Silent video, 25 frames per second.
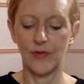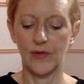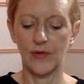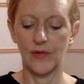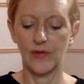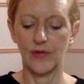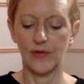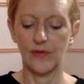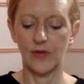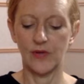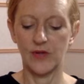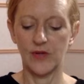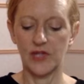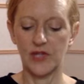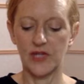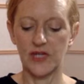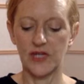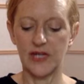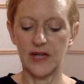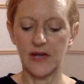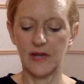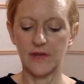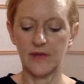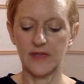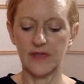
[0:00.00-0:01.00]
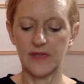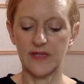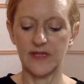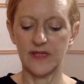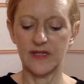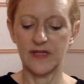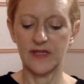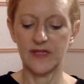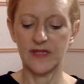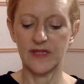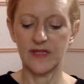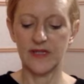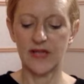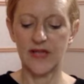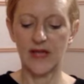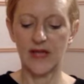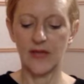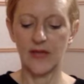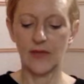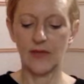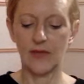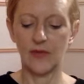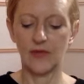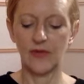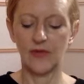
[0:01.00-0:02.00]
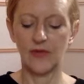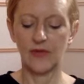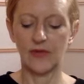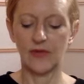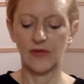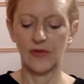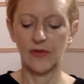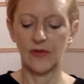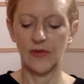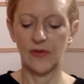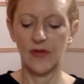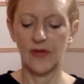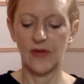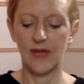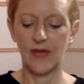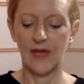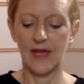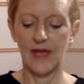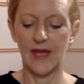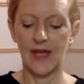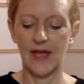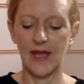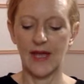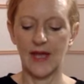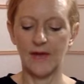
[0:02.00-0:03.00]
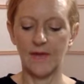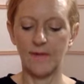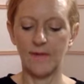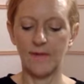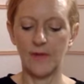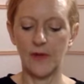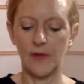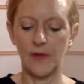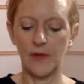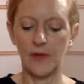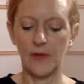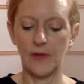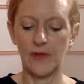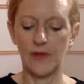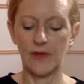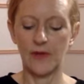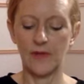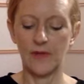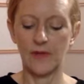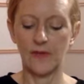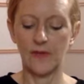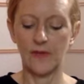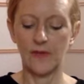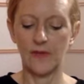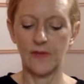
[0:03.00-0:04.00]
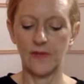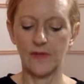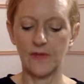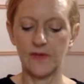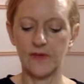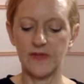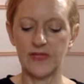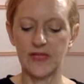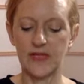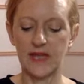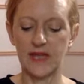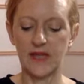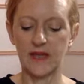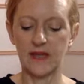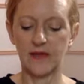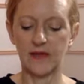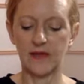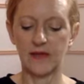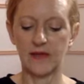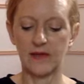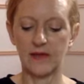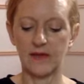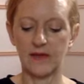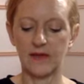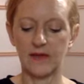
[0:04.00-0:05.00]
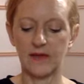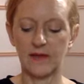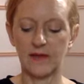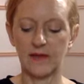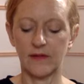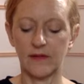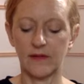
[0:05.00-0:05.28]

searching out distant sounds and following them for a few seconds.